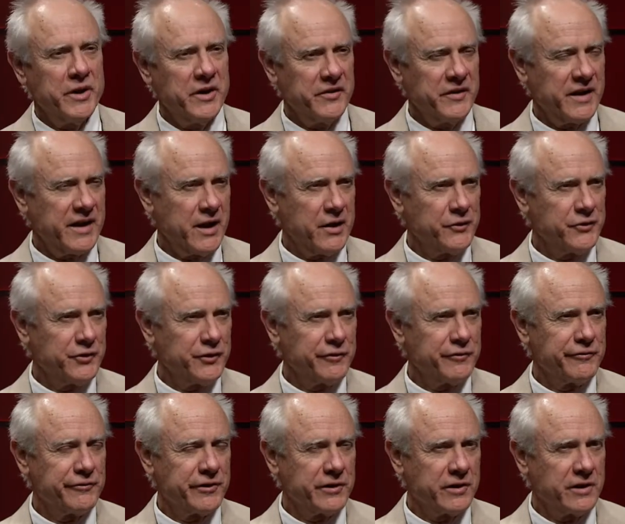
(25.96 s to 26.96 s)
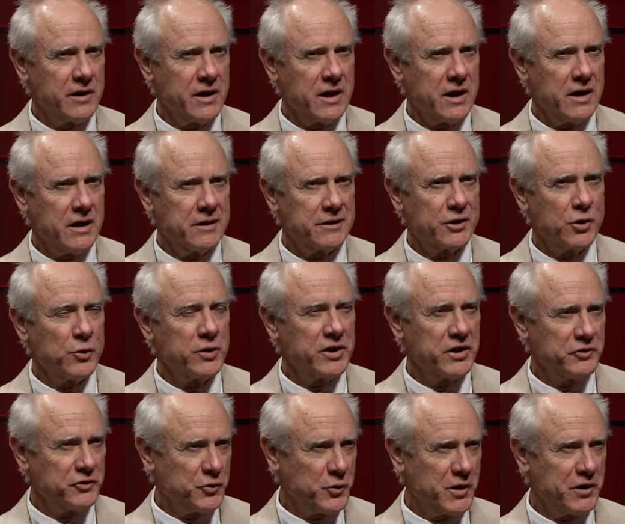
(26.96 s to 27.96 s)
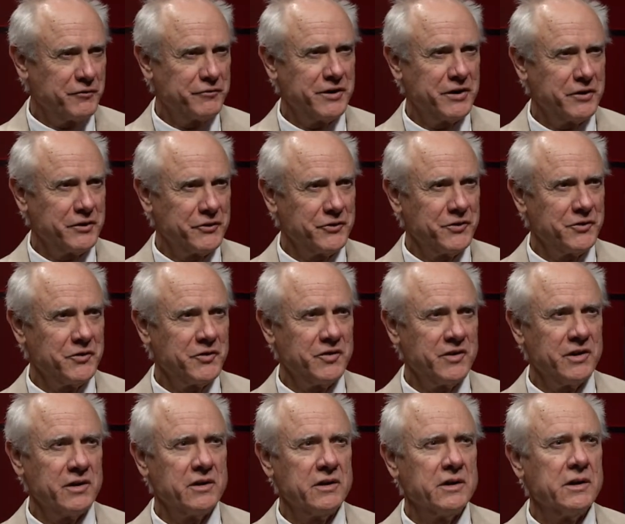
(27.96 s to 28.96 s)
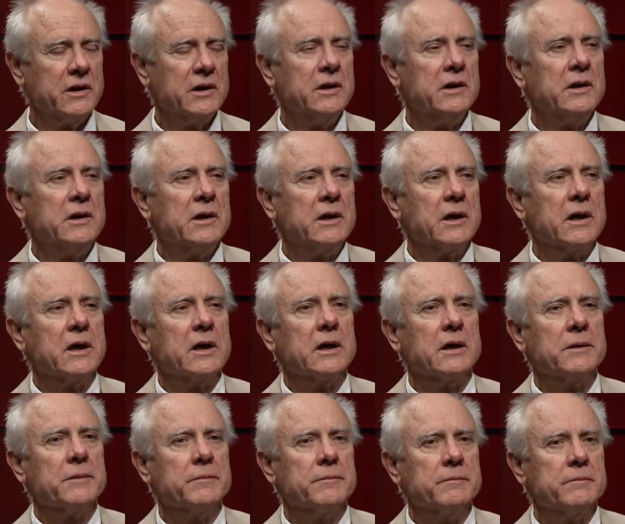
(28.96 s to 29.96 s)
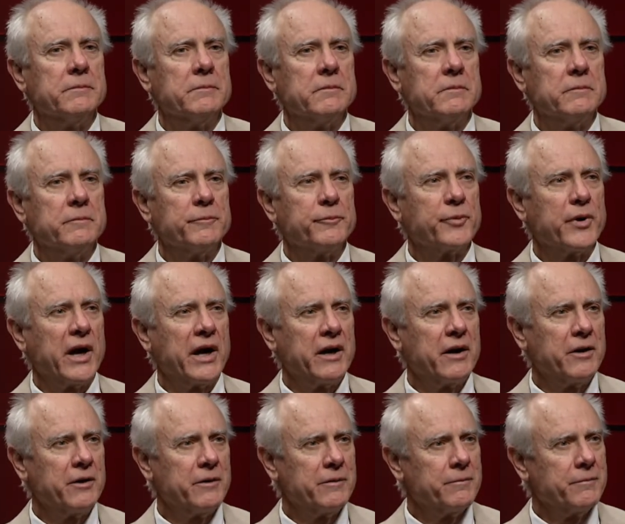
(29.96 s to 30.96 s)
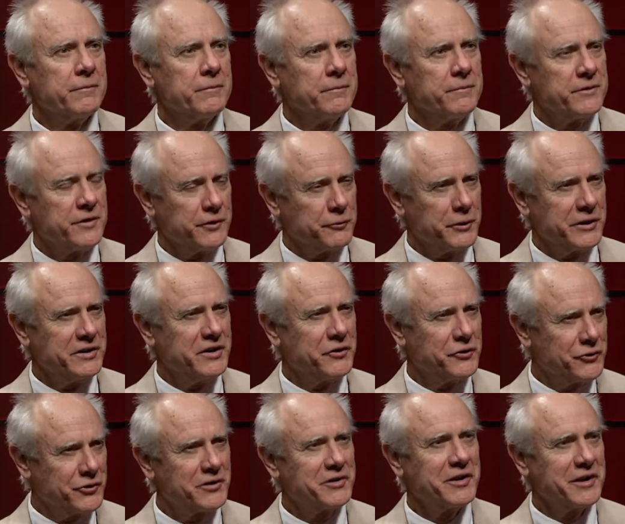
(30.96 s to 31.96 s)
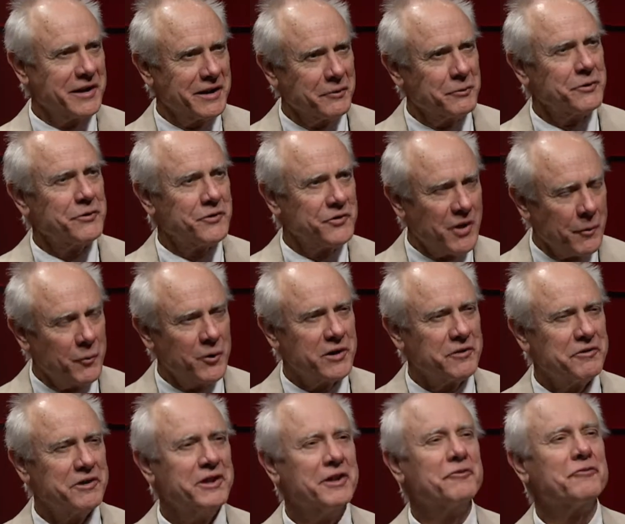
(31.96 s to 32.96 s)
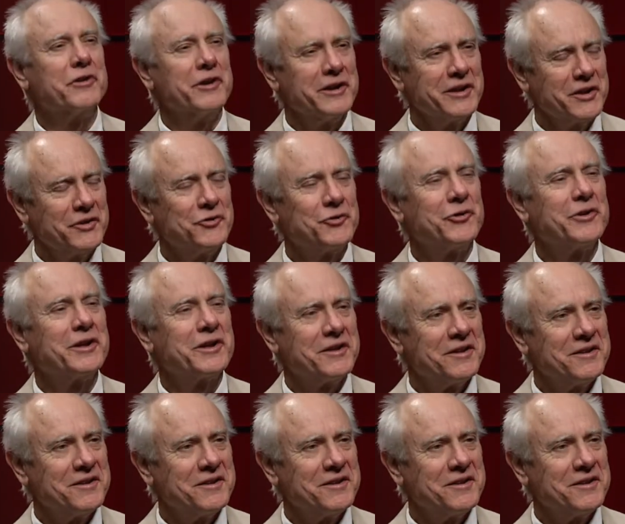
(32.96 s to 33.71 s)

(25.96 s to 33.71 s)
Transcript: on the council for uh, going on 12 years this year. Wow. Um, prior to redistricting, it was somewhat of a different district.